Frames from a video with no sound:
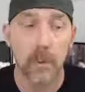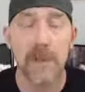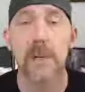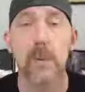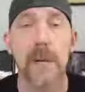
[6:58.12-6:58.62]

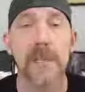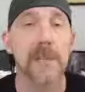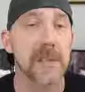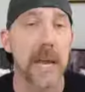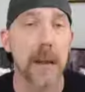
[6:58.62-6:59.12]
What's the reason
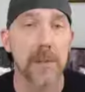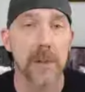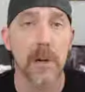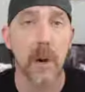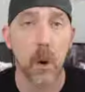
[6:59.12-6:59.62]
Sam
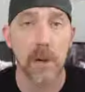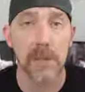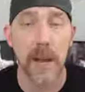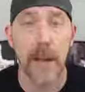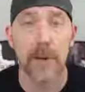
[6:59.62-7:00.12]
took
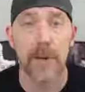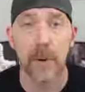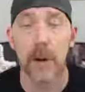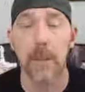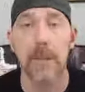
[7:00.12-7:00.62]
Heartsbane
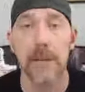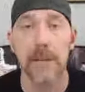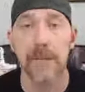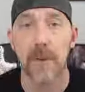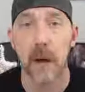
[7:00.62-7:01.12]
from
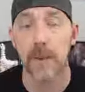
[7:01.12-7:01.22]
his father